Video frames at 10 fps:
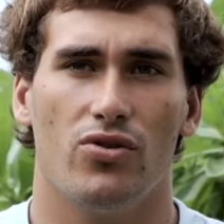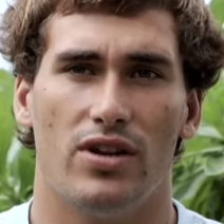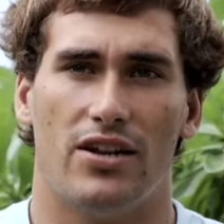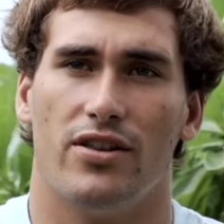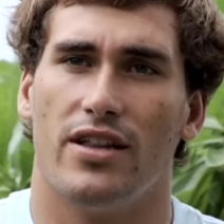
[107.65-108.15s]

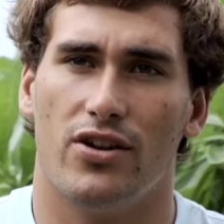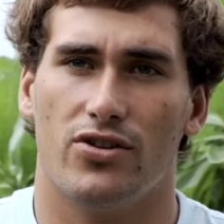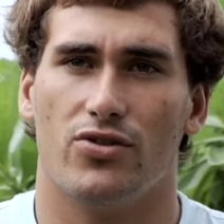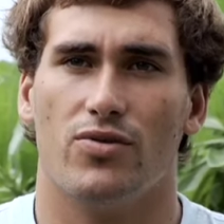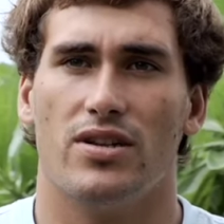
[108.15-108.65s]
good, and all the
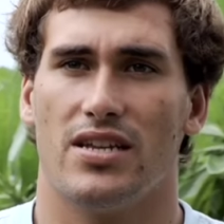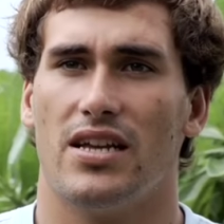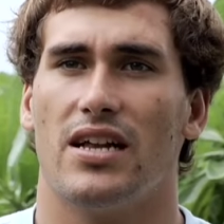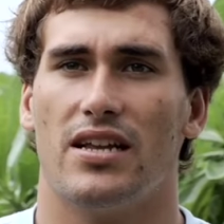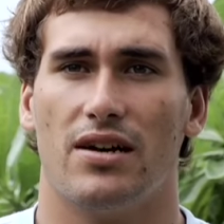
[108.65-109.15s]
doctors were
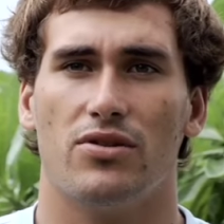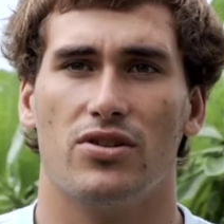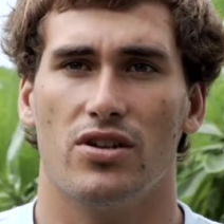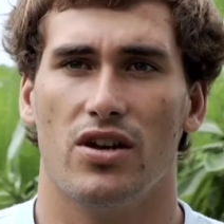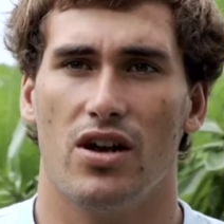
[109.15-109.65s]
saying that I
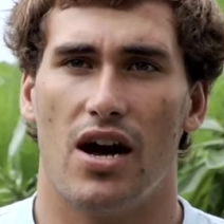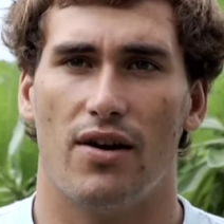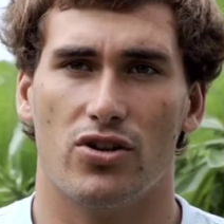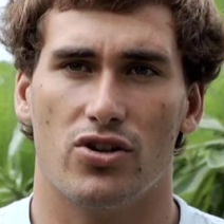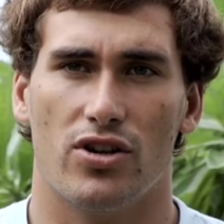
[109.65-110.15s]

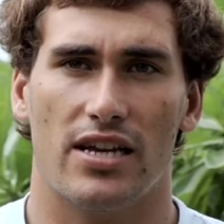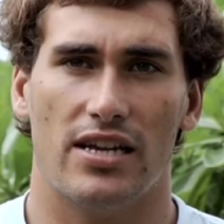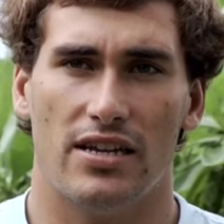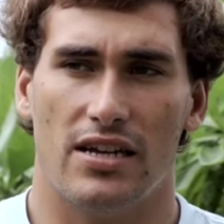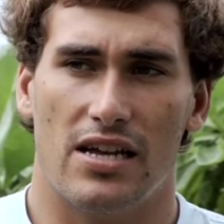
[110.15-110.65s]
was
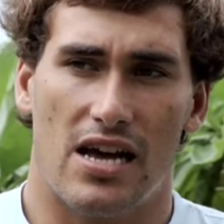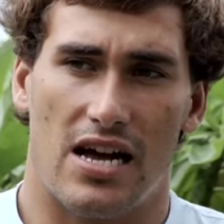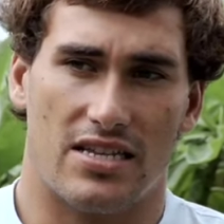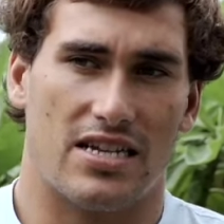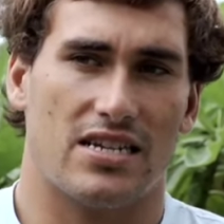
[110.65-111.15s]
okay,
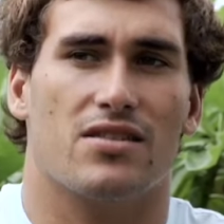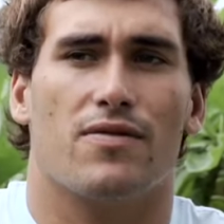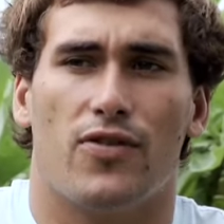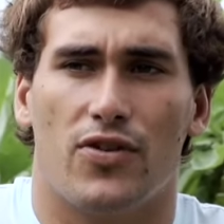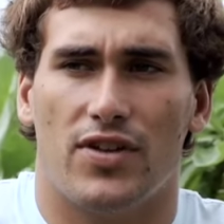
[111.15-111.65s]
and just
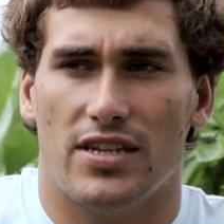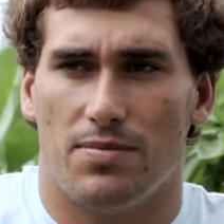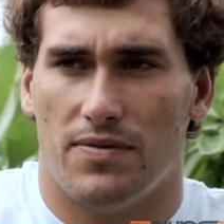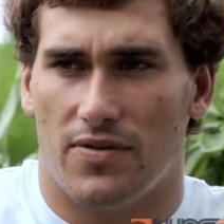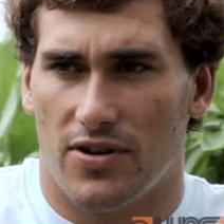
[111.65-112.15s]
4 days
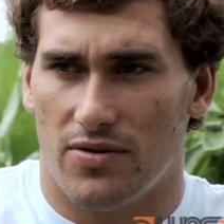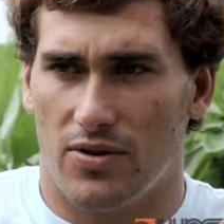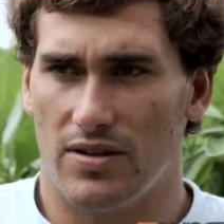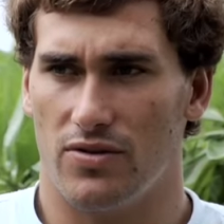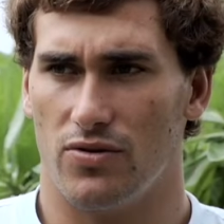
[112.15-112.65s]
before I
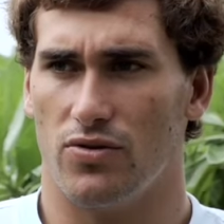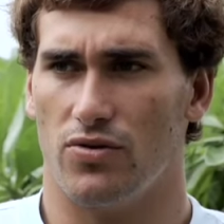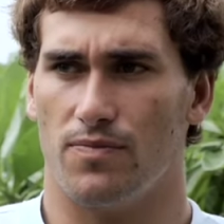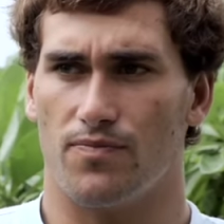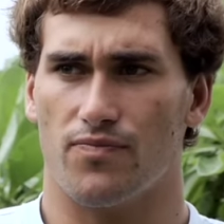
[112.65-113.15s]
went
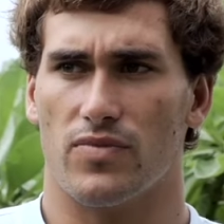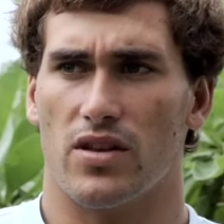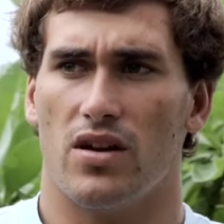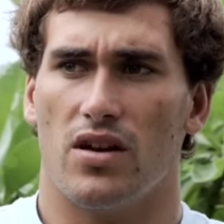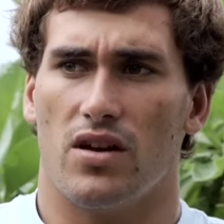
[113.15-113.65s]
to.
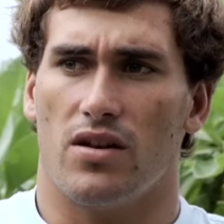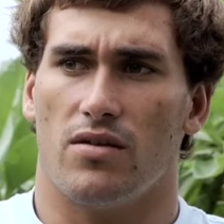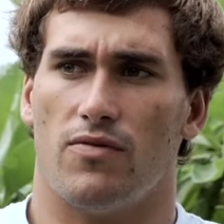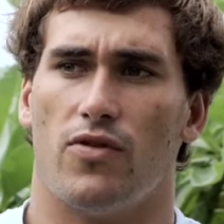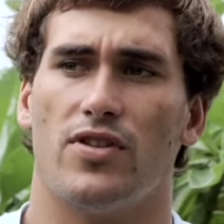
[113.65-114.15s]

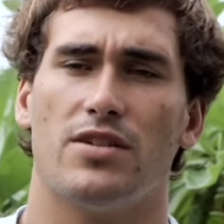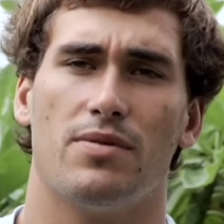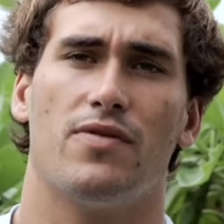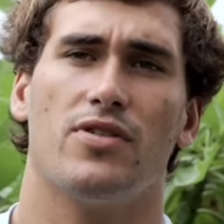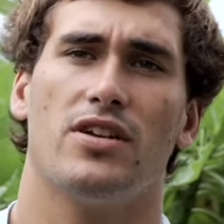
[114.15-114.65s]
4 days
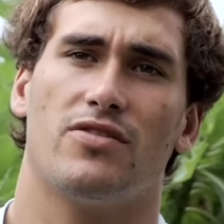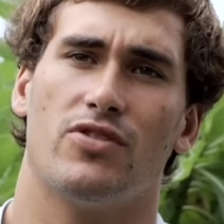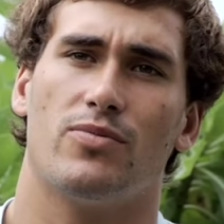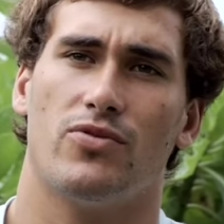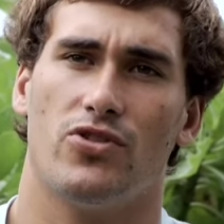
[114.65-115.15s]
before the
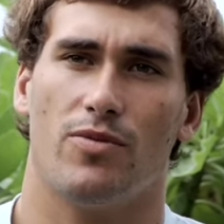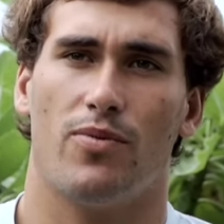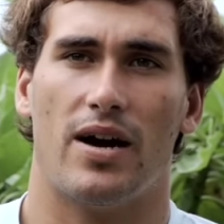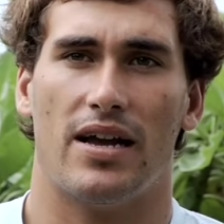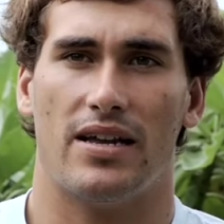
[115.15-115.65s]
trip to
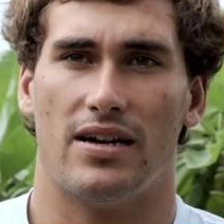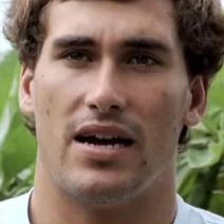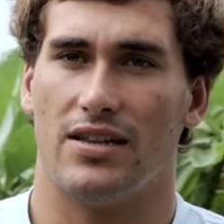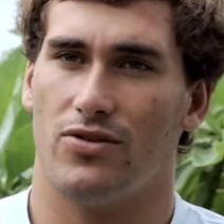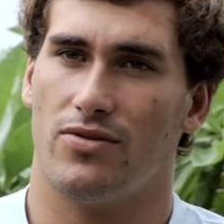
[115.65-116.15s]
Chopo,
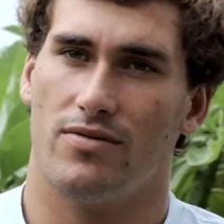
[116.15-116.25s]
I